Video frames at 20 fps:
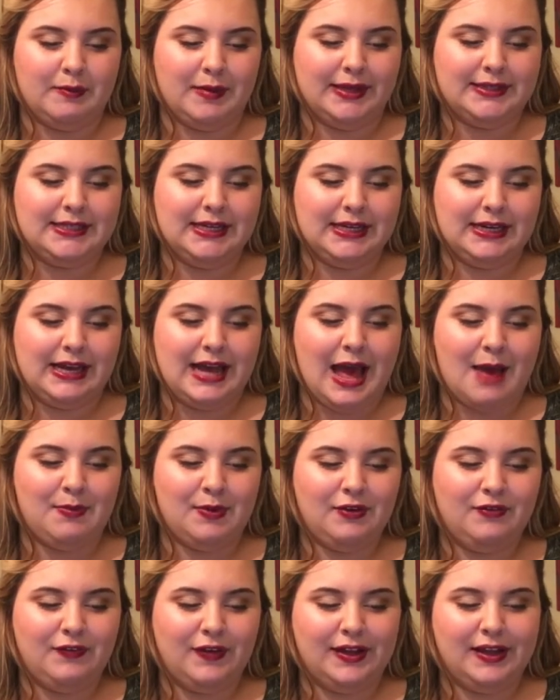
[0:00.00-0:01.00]
Maintaining
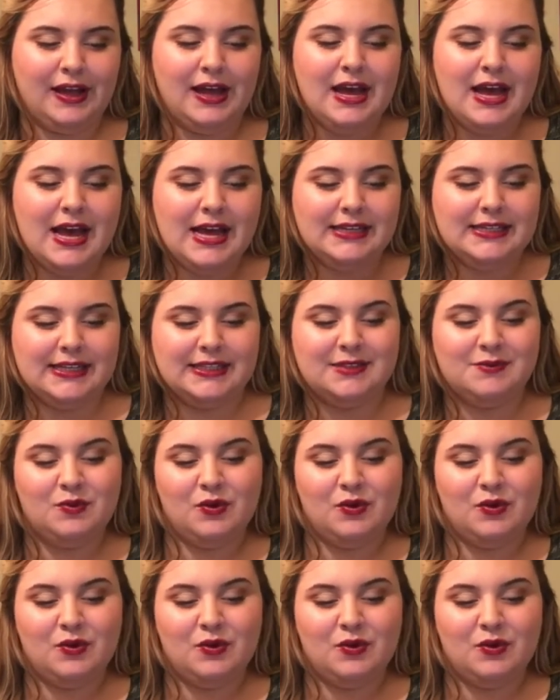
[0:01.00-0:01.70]
happy feet takes